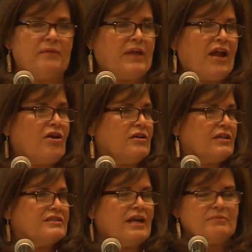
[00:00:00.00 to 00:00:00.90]
I care
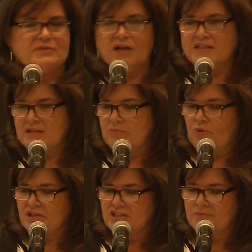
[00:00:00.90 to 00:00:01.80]
because it's
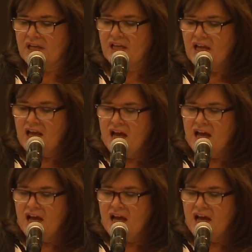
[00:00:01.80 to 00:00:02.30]
important to me.